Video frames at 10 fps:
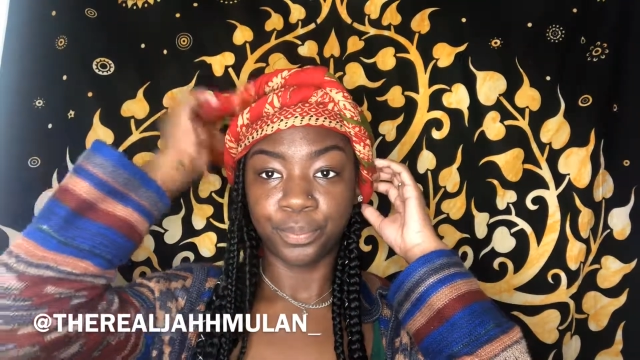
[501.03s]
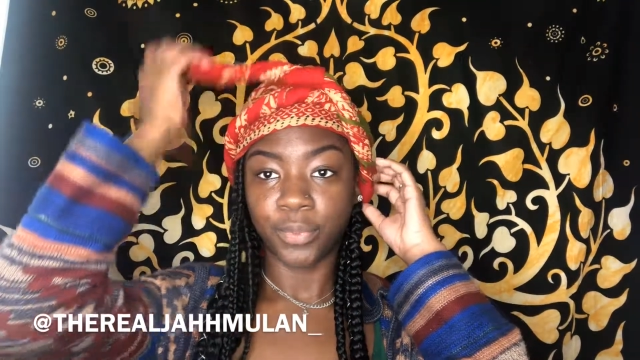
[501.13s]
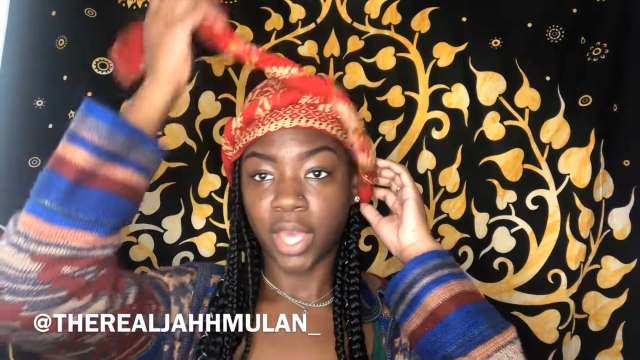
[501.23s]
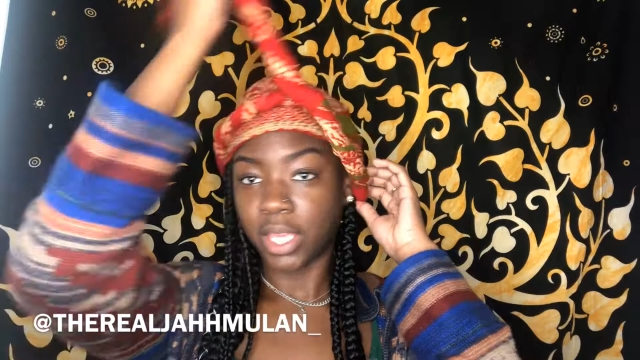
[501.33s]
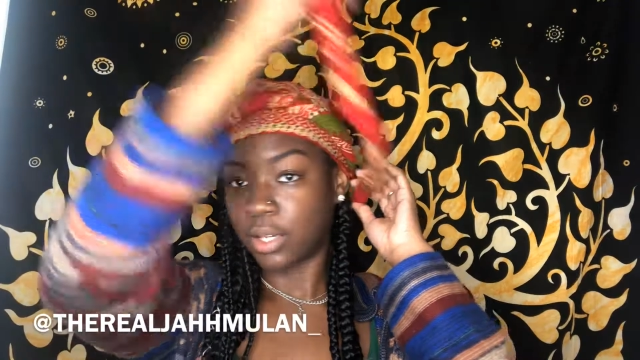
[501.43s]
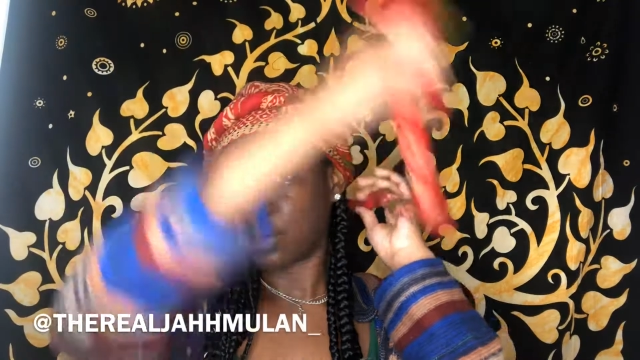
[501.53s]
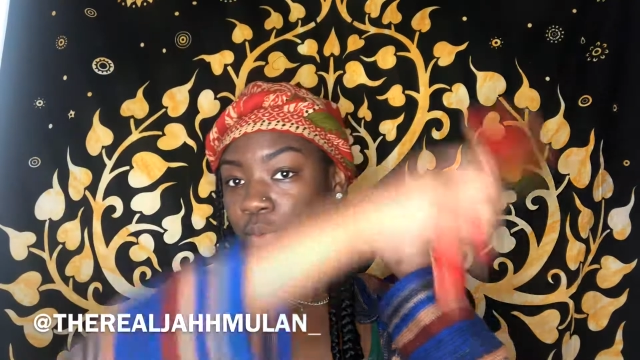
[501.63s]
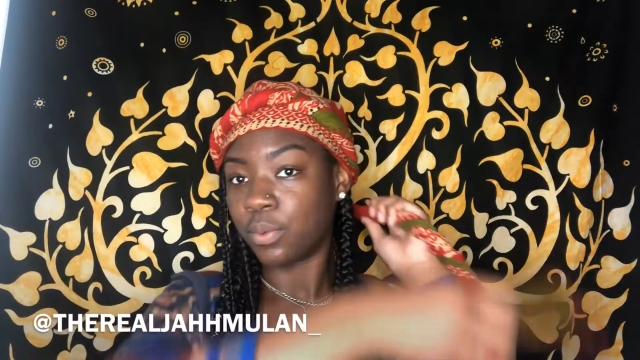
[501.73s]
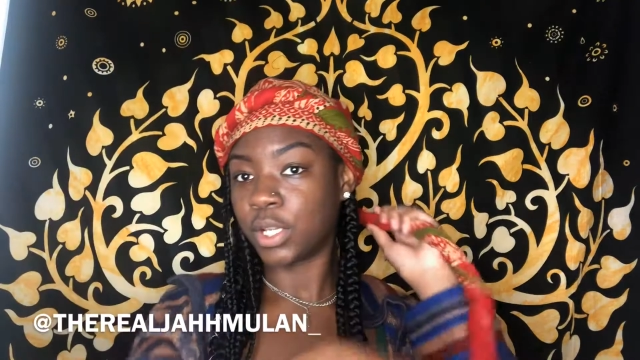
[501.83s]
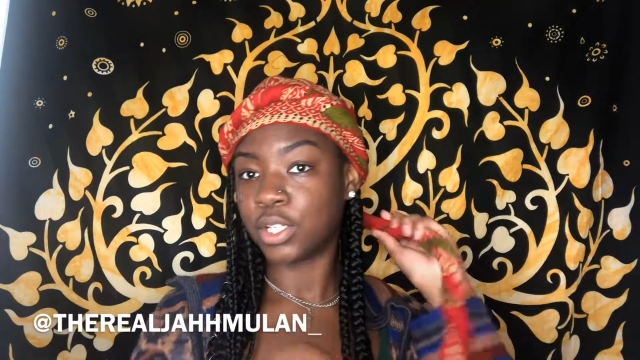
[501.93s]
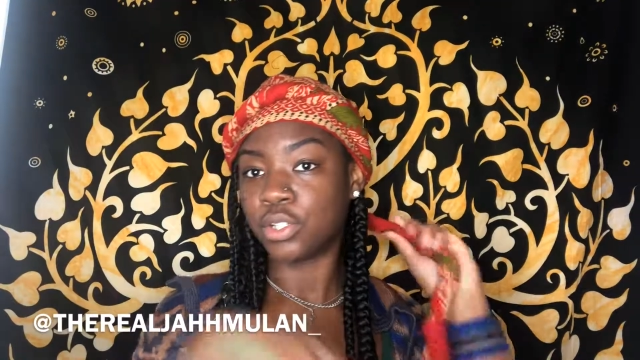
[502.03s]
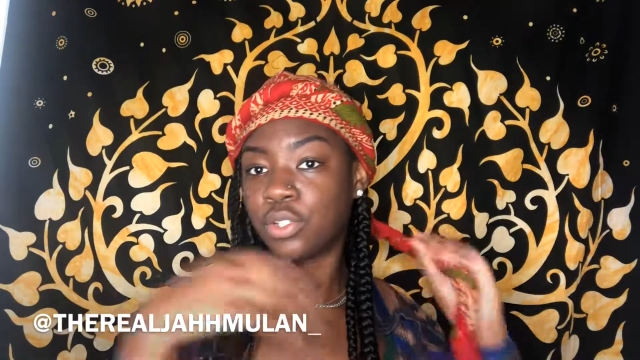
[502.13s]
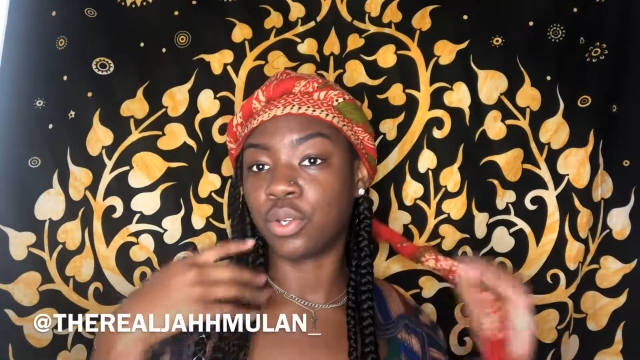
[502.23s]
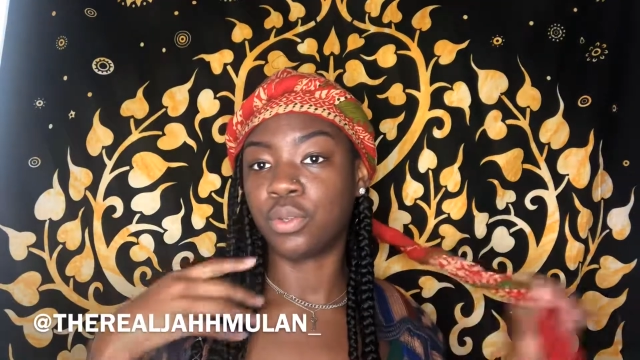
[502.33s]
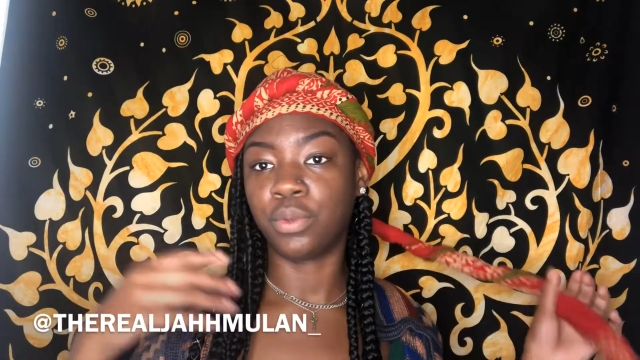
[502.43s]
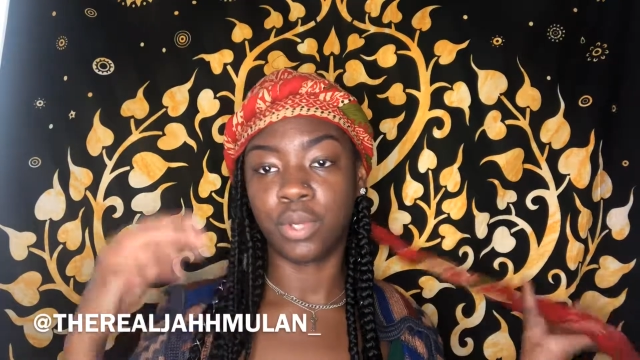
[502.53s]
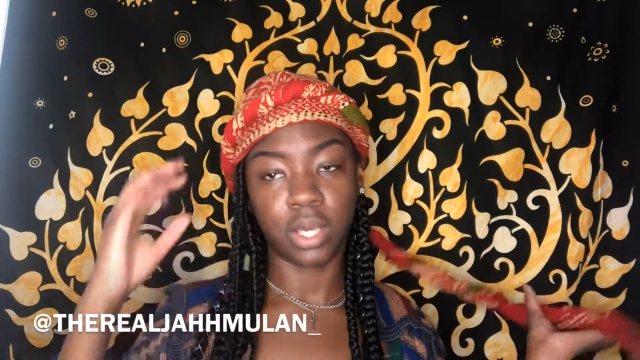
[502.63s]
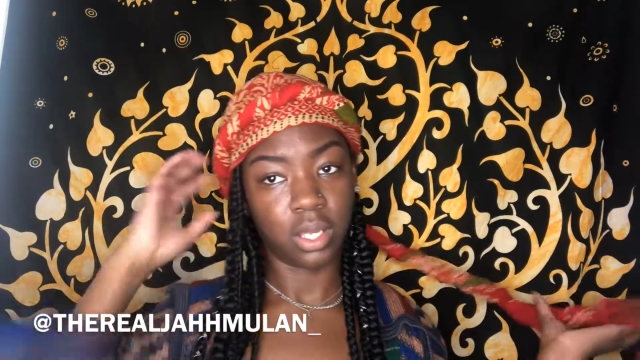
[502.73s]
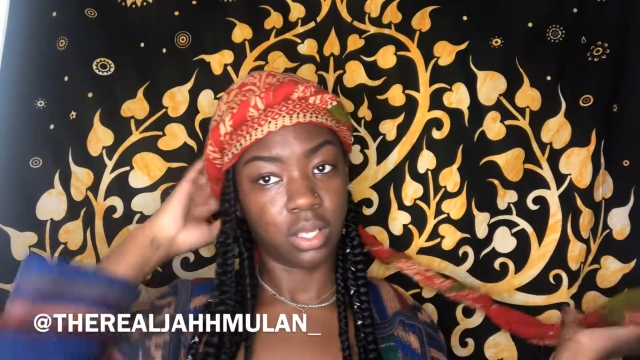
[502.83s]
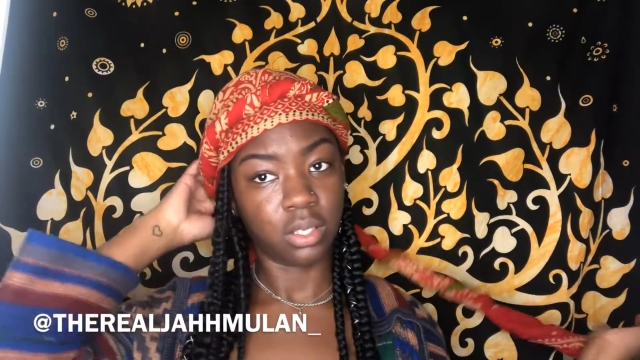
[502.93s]
I can always show you
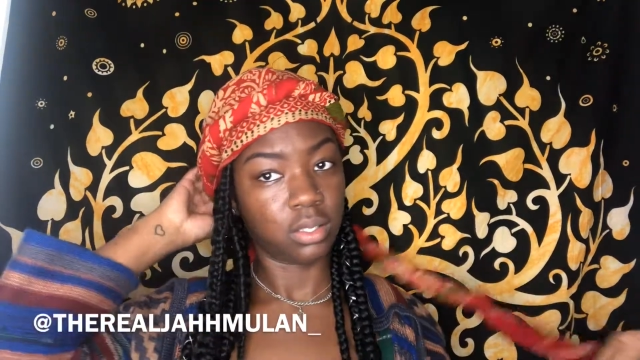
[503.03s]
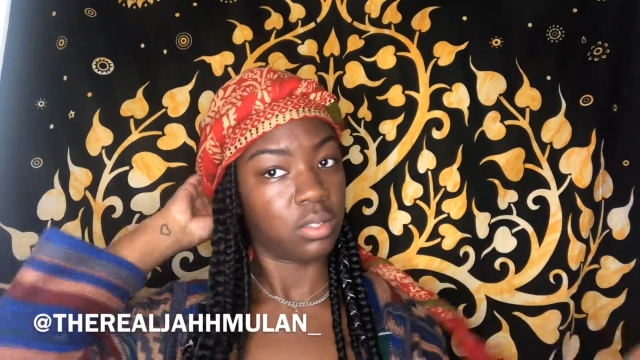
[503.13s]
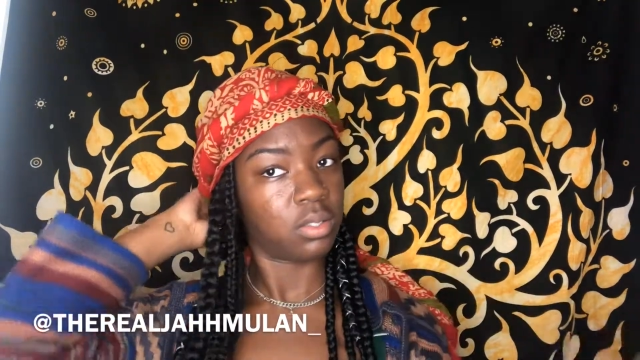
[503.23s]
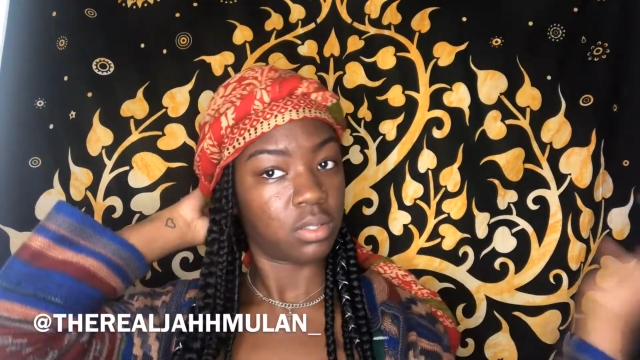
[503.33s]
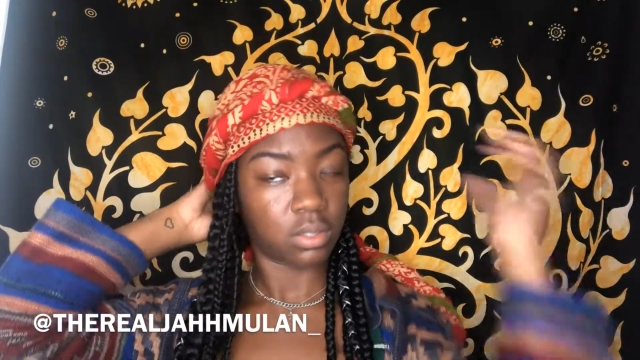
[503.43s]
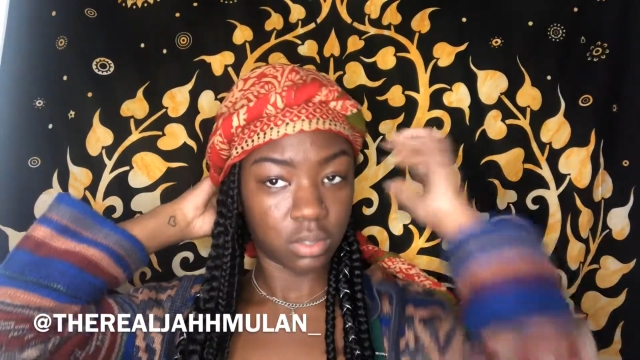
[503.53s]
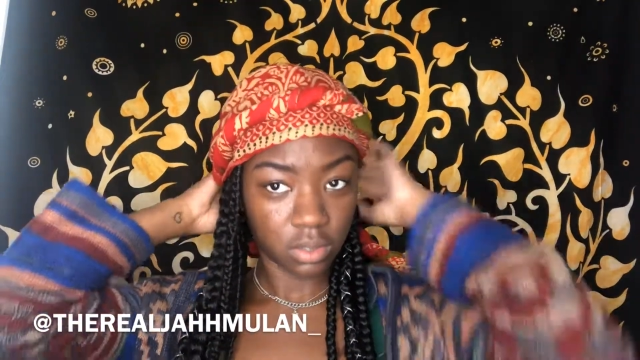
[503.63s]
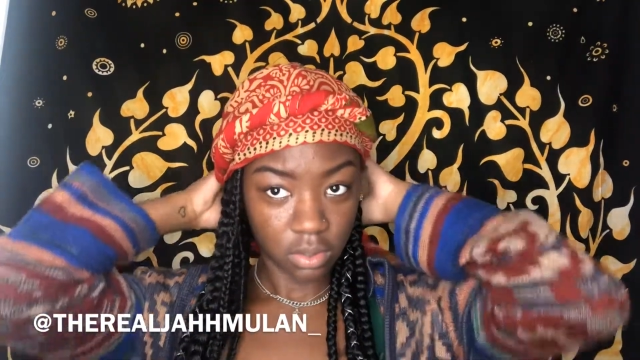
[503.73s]
guys.